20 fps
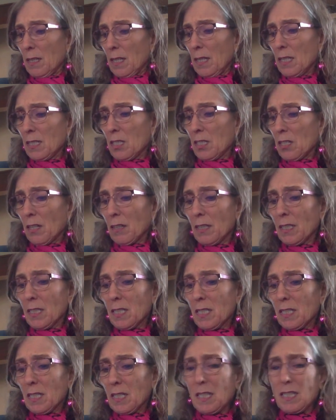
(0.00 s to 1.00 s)
It's starting
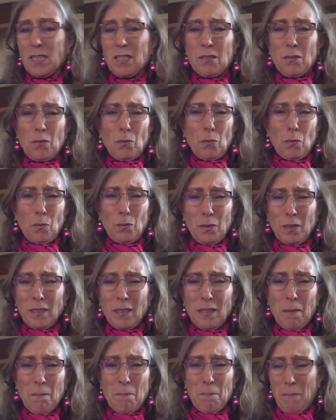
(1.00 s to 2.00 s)
to taste
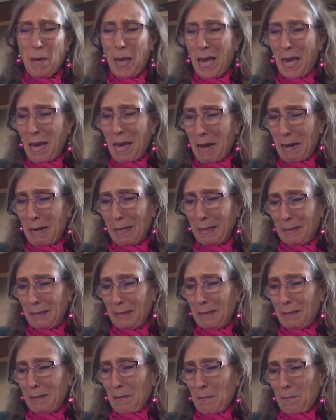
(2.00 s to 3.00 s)
really bad.